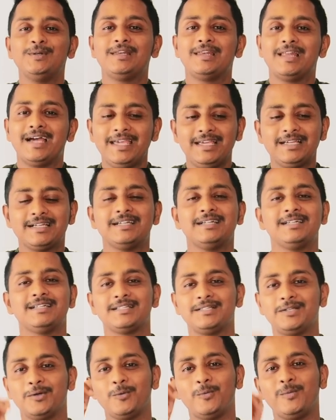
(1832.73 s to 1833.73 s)
like
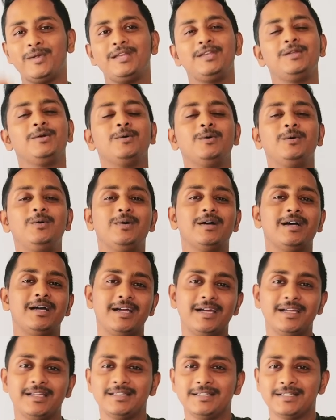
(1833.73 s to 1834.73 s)
the video
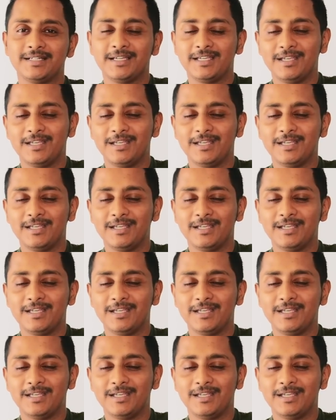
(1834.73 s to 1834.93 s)
and